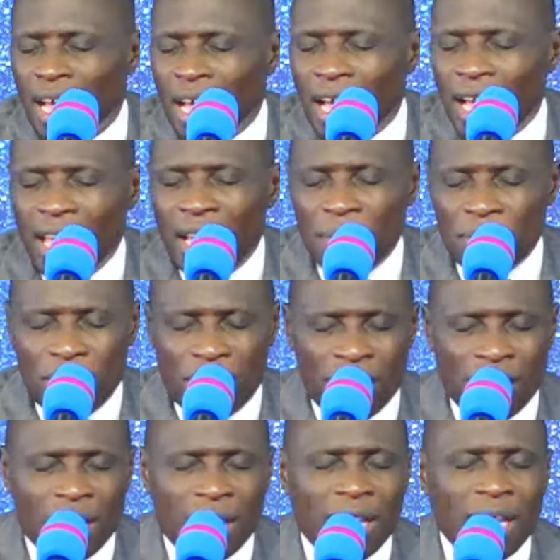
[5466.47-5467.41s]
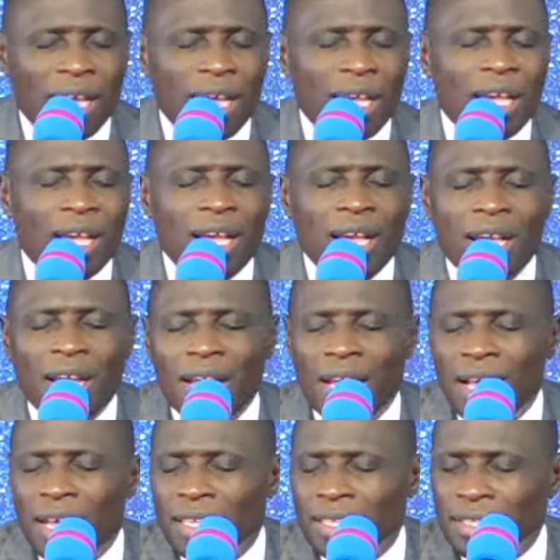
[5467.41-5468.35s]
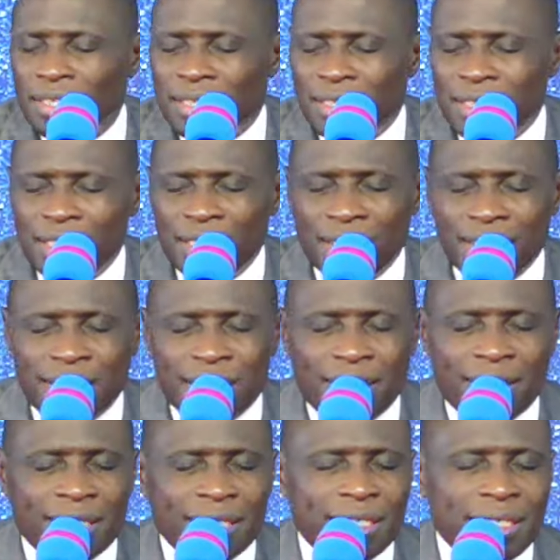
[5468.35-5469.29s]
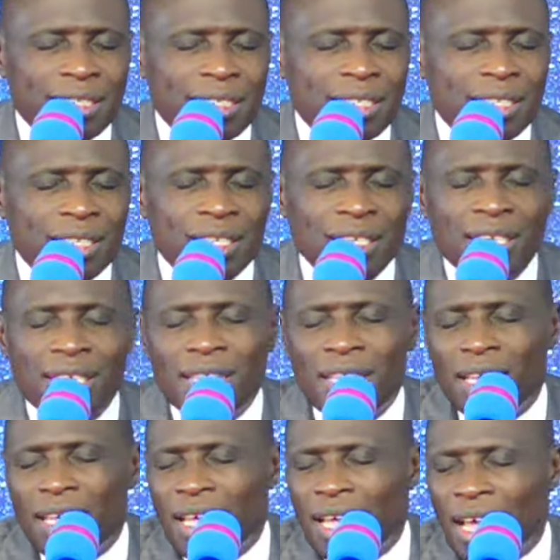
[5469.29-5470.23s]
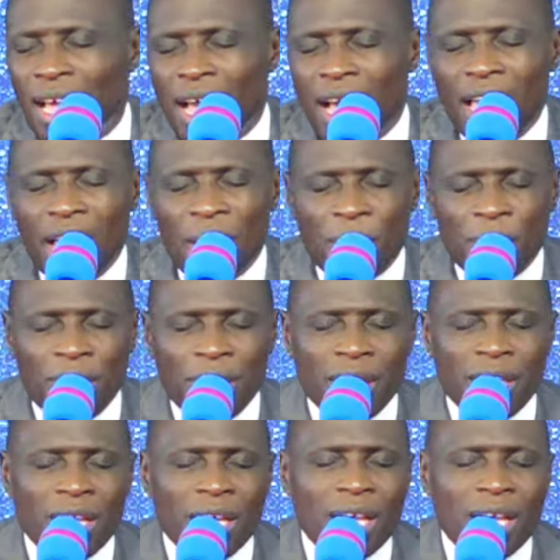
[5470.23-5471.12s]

I am here. Ndi Jesus. Yesu. I am here.